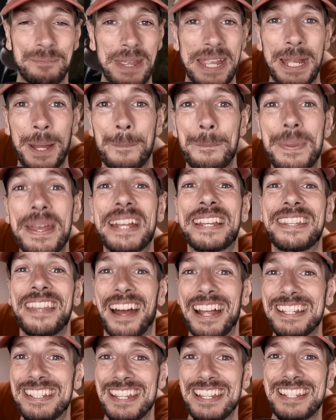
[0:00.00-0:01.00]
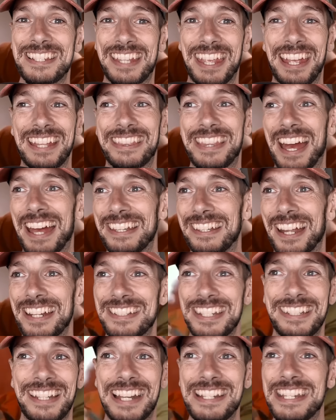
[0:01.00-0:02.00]
being a big 90s kid, that
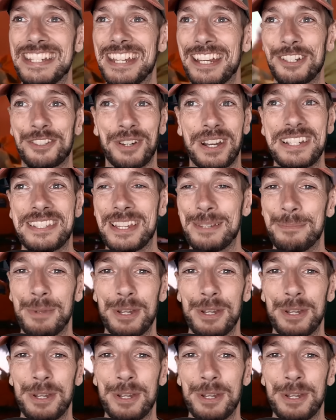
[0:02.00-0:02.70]
1990 Dick Tracy